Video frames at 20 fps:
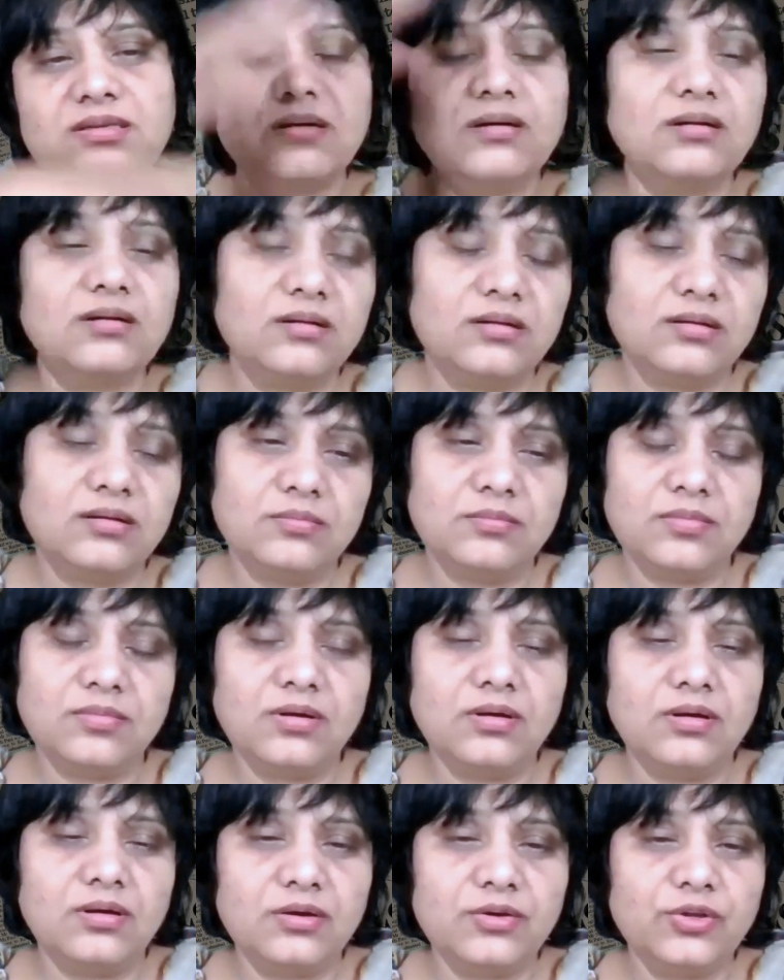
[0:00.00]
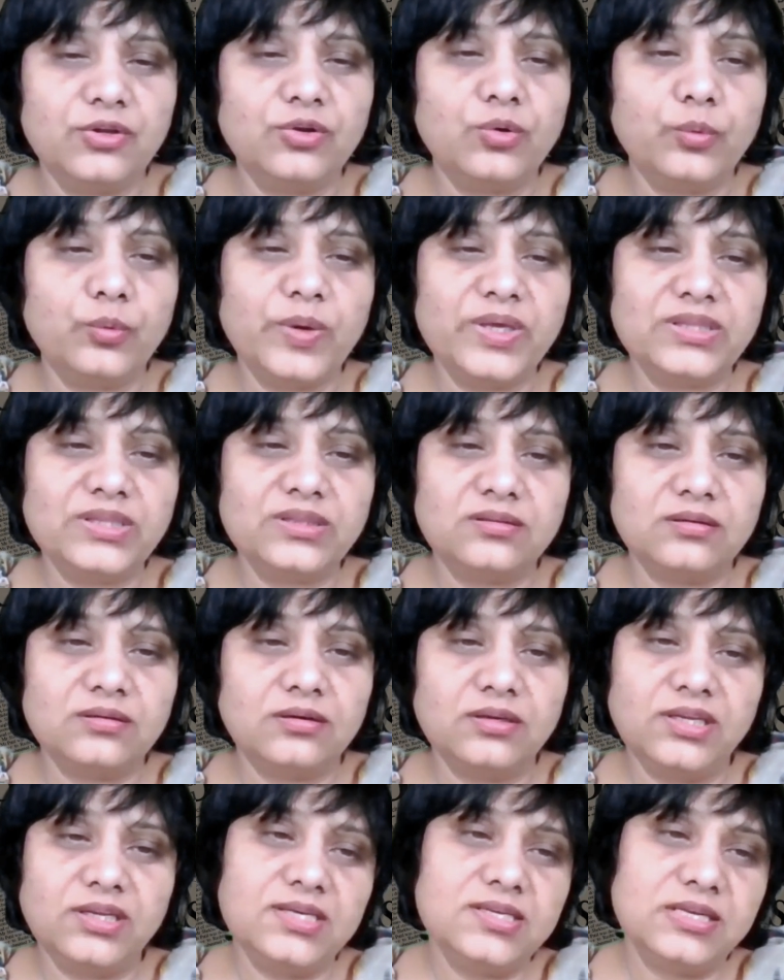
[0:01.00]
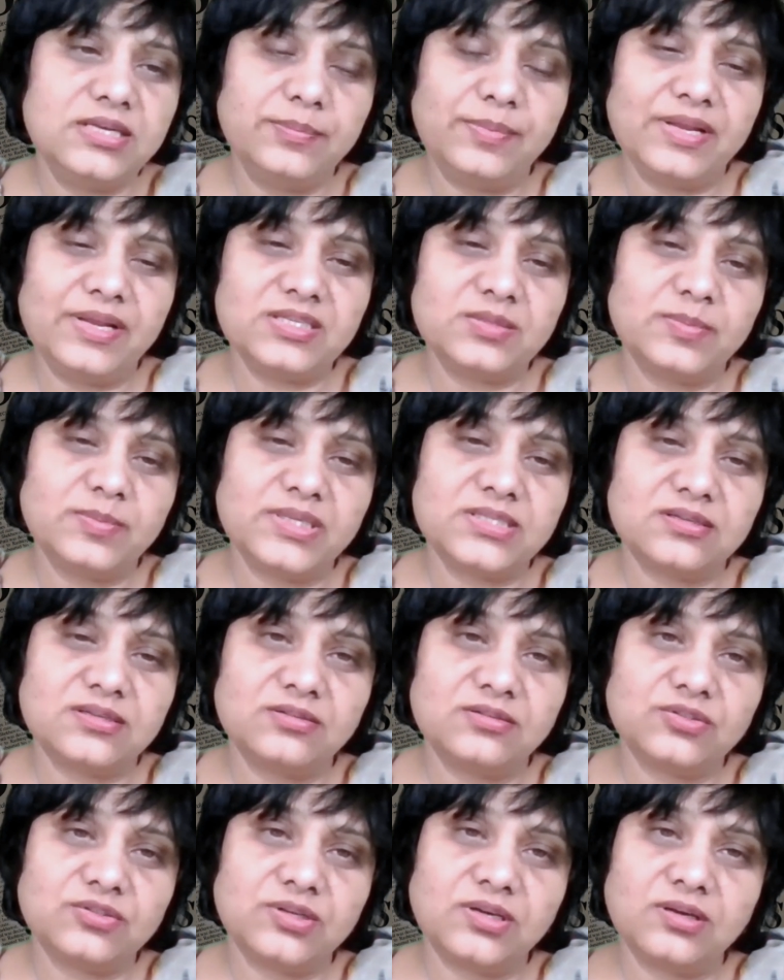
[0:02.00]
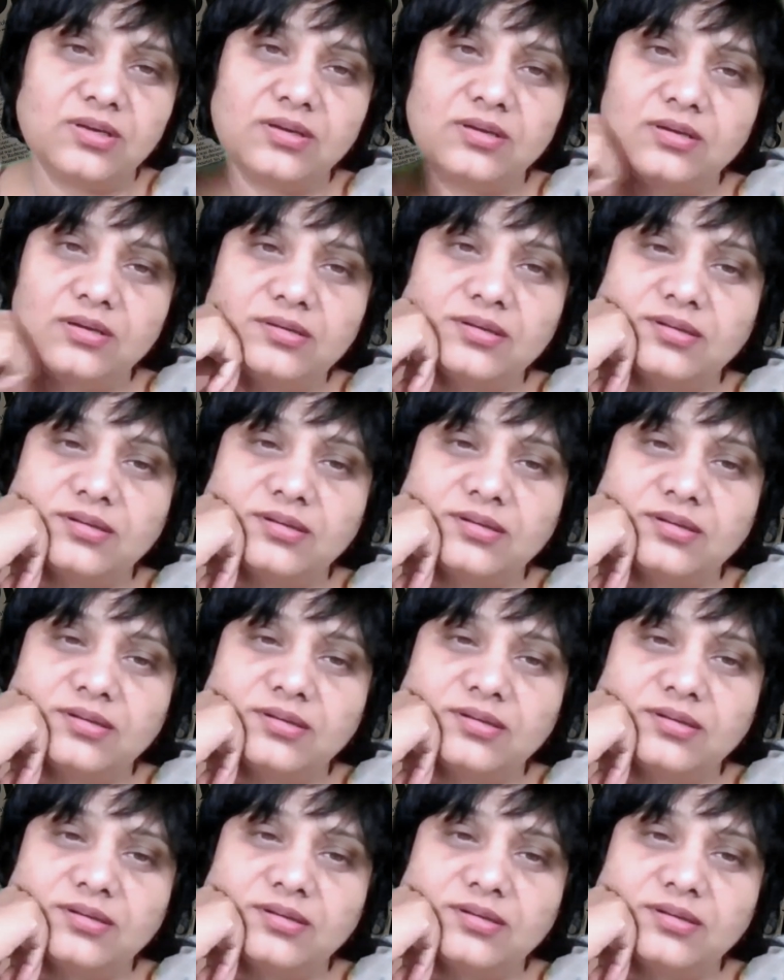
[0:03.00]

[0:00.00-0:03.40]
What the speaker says: with knee replacement surgery?